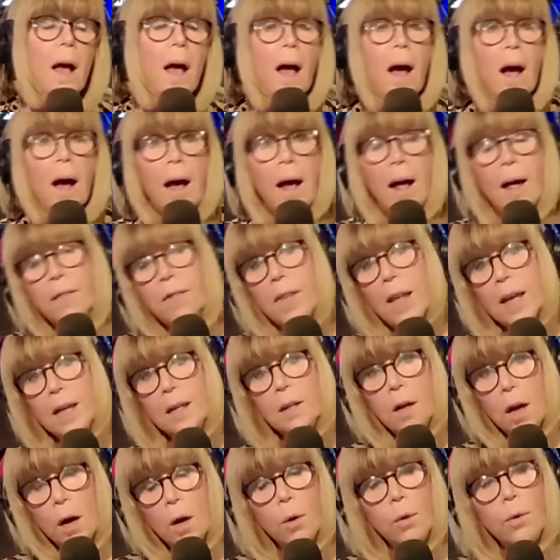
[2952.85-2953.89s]
And they
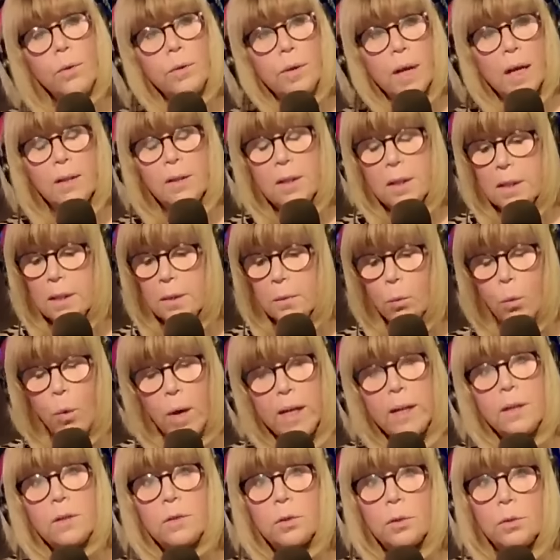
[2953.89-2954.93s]
know that the
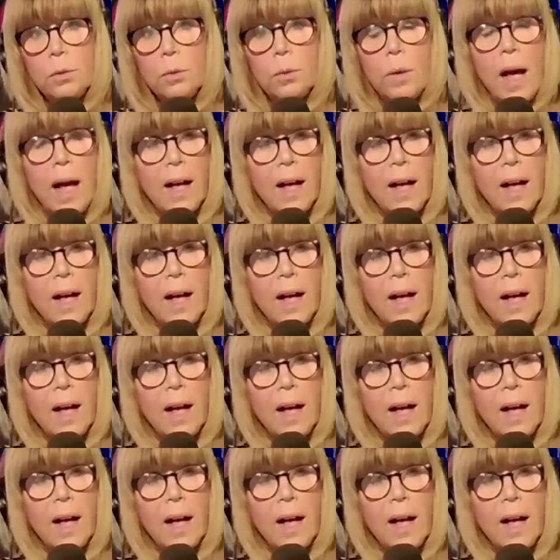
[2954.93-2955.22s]
way to